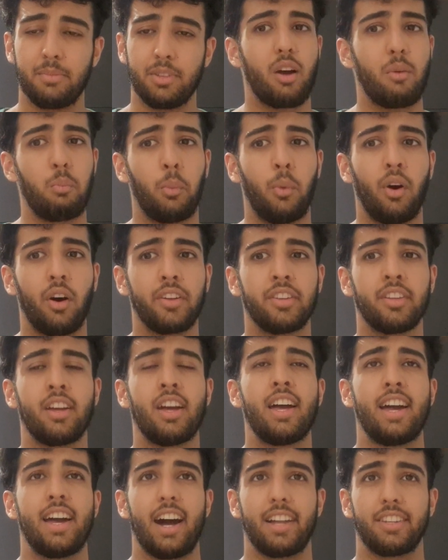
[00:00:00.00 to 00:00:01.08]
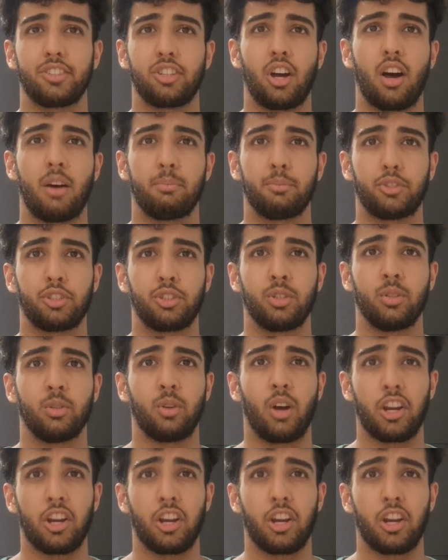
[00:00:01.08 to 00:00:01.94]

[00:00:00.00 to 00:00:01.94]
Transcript: Term 1 and term 2,